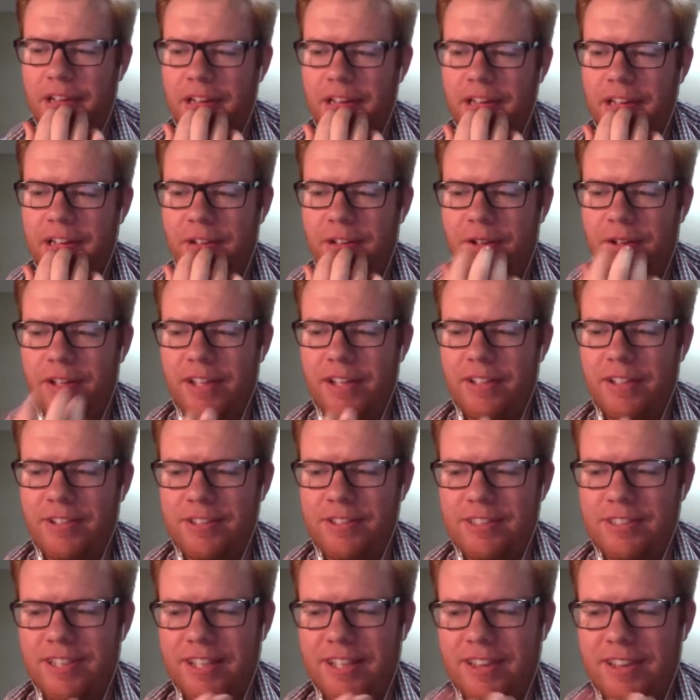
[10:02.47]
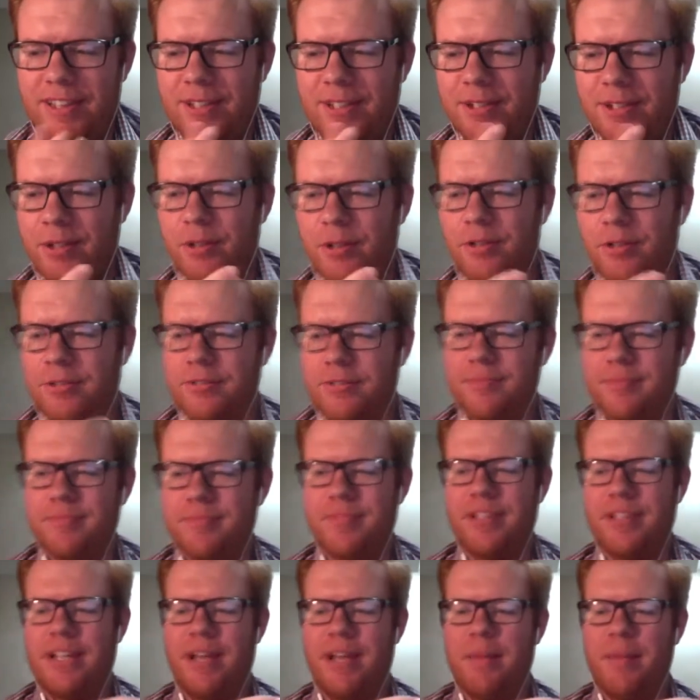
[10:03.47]
You get just like the little
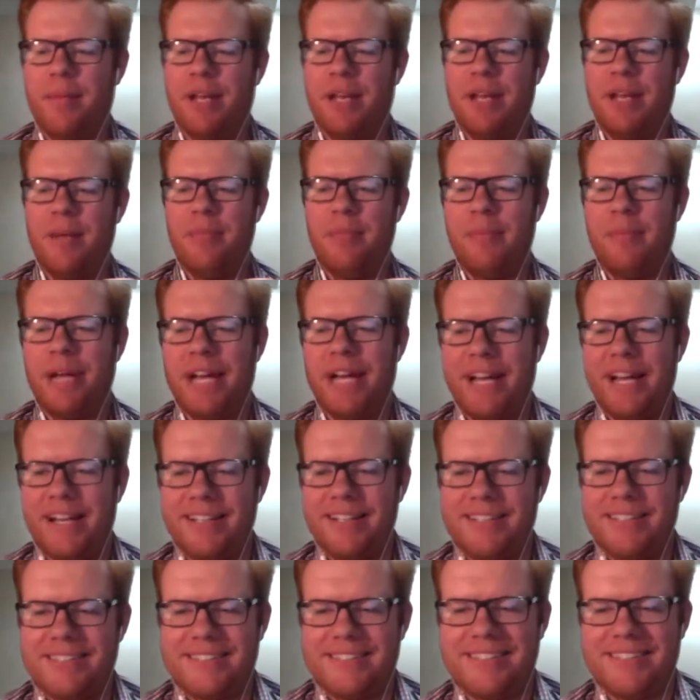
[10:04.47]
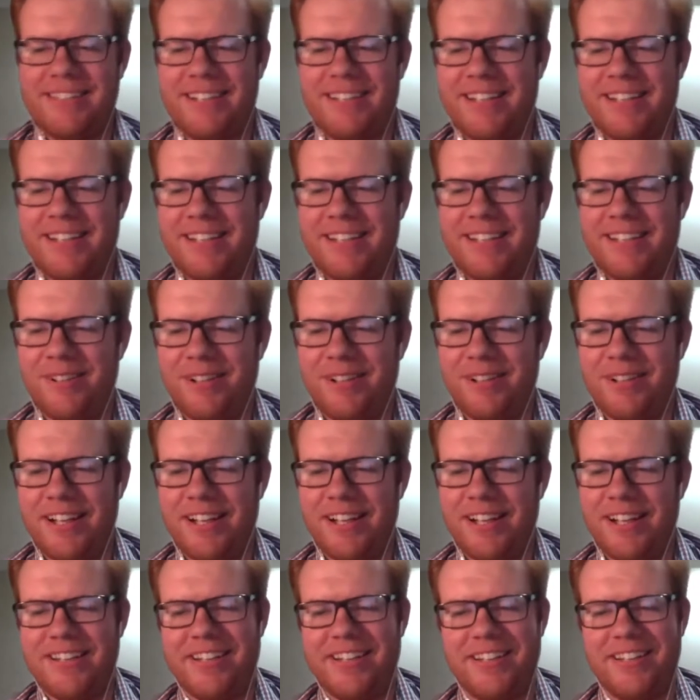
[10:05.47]
M&M bags, and you
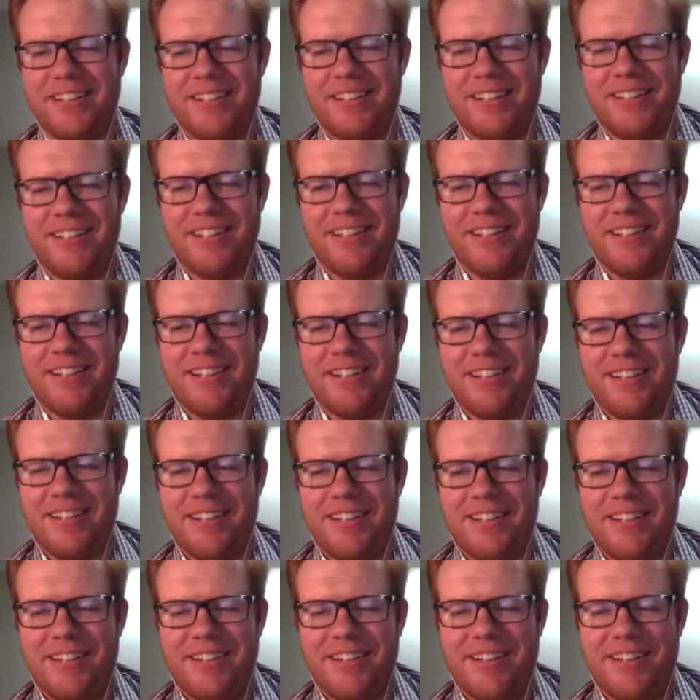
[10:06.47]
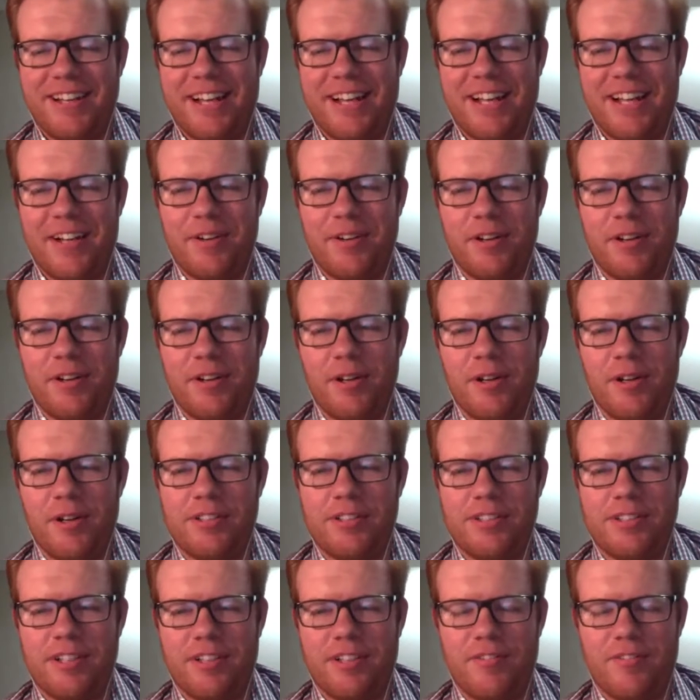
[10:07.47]
like, I don't know.
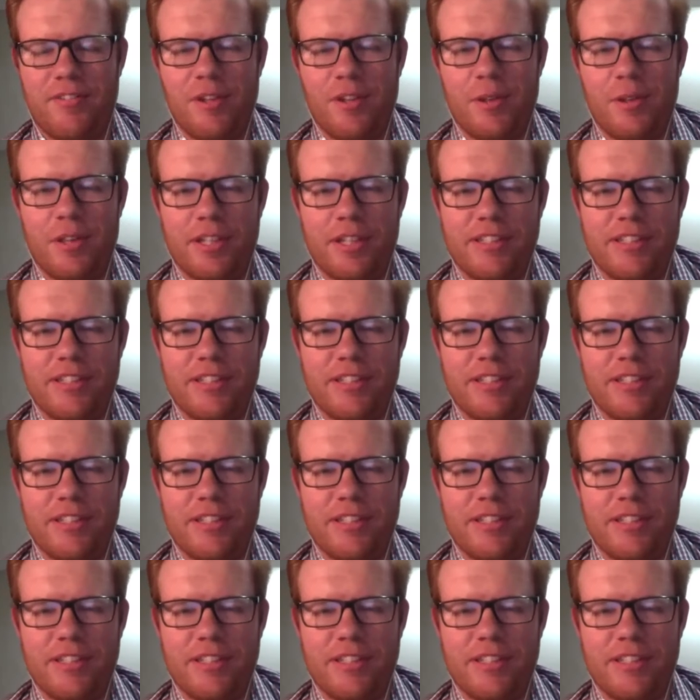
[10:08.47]
There's a few things